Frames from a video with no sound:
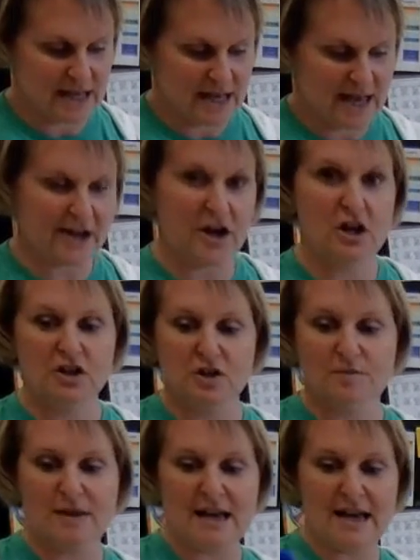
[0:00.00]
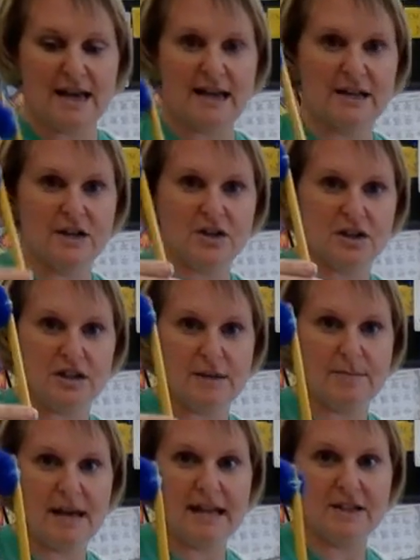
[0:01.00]
I also made, here's just a
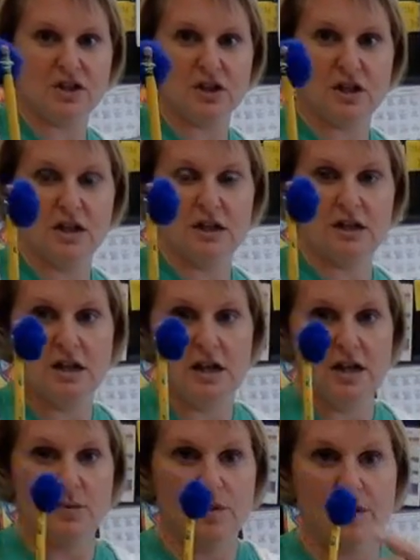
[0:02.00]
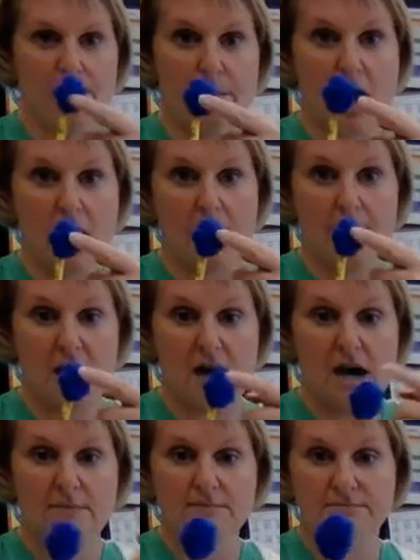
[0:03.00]
pencil with a
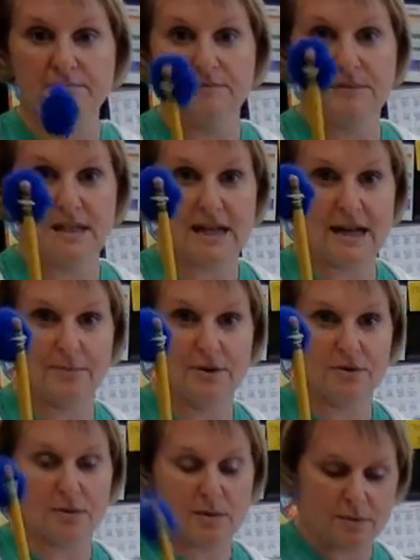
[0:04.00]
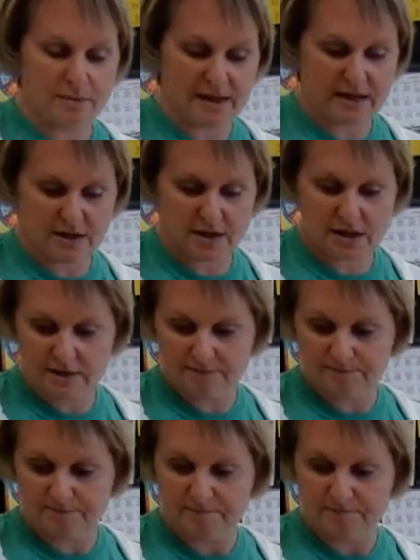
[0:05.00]
pom-pom that I put a rubber band on.